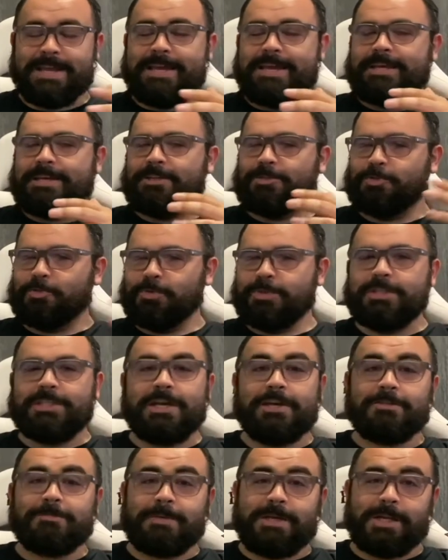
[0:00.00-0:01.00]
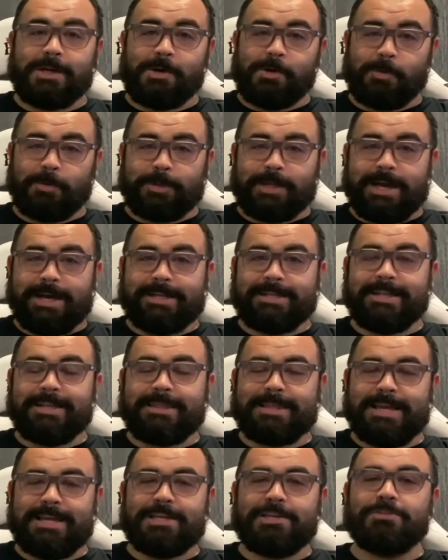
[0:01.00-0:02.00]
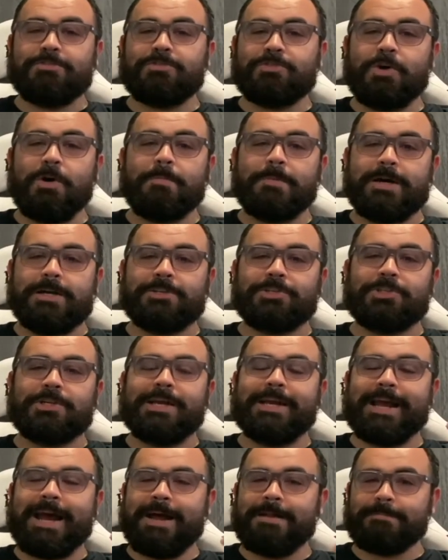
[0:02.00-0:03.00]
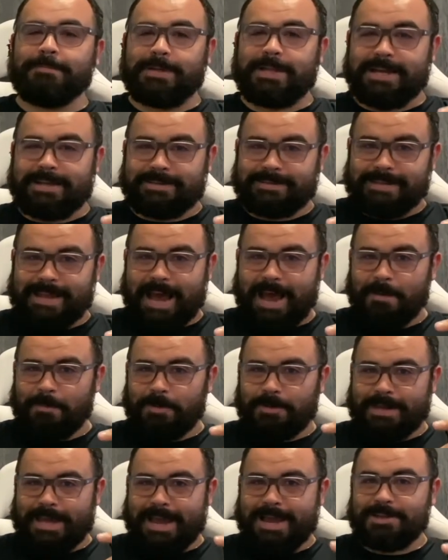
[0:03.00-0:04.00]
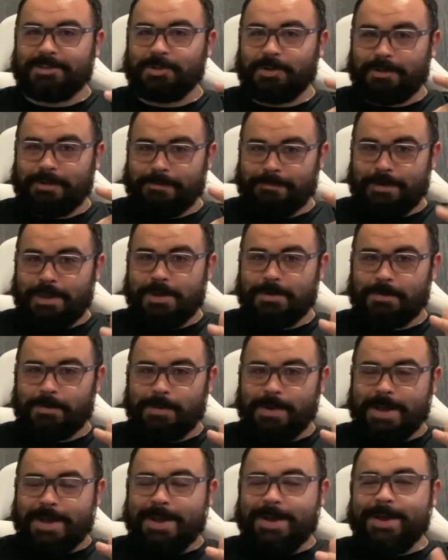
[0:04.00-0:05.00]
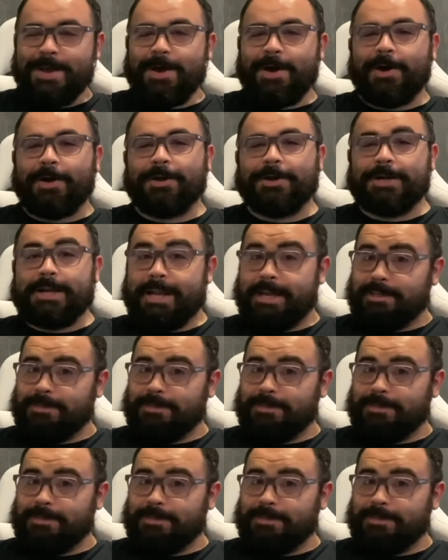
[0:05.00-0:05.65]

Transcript: It truly does mean a whole lot. Thank you so much. God bless. I will catch all of you on our next